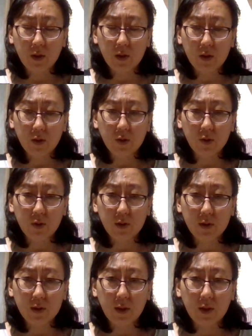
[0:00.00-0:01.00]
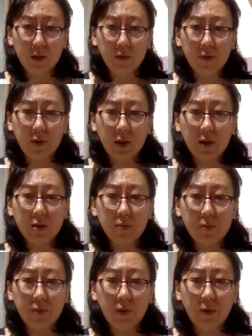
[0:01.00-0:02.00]
uterus. Like if these
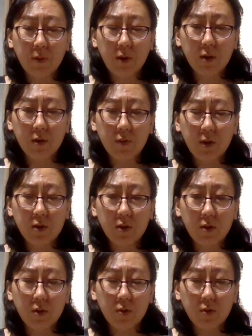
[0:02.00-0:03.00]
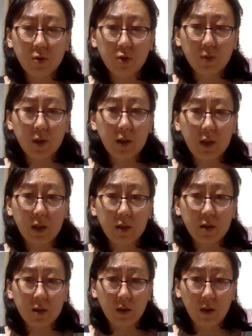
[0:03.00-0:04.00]
parts, if there's a tumor in these